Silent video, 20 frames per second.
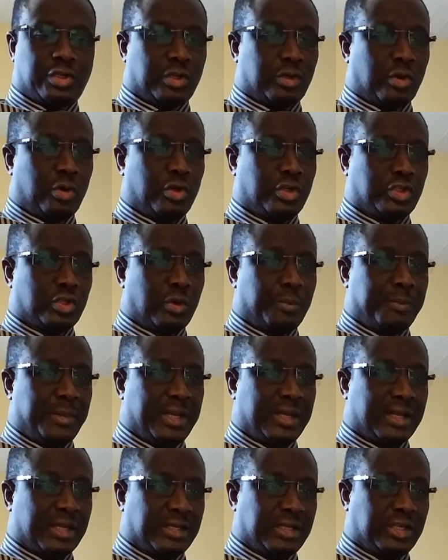not also
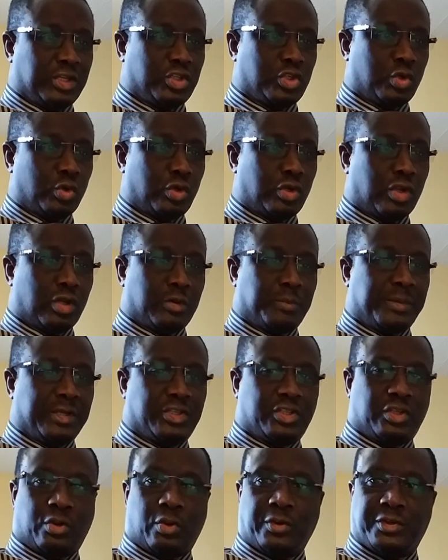mean that it should not
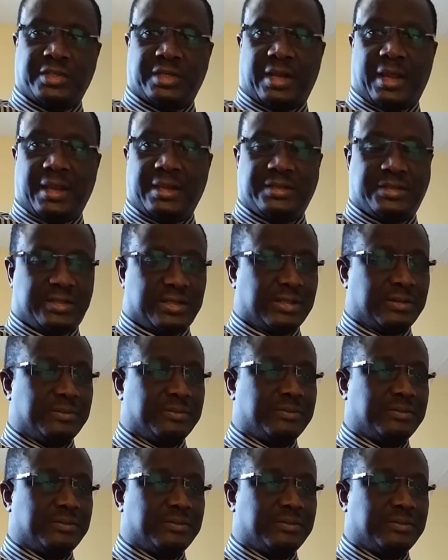be scrutinized.